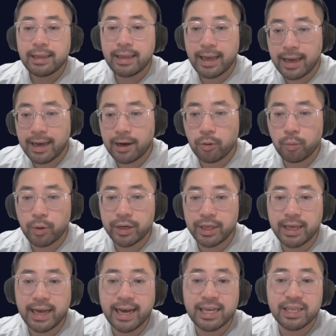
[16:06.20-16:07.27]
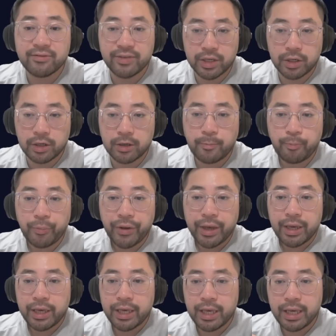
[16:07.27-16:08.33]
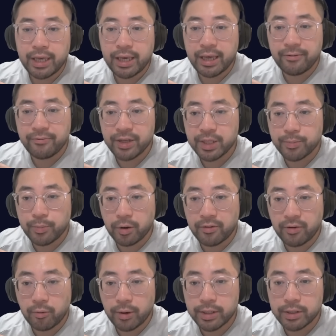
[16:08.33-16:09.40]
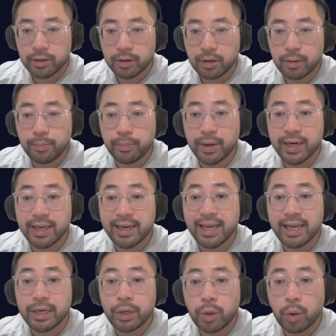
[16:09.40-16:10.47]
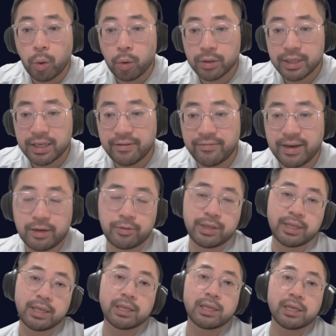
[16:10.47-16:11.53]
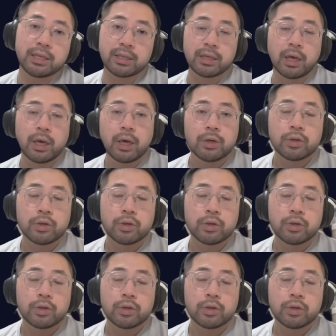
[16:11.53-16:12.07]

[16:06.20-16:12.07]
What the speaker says: Now, when he has Vigor, he inflicts burn for 1 turn, but it ignores effect resistance.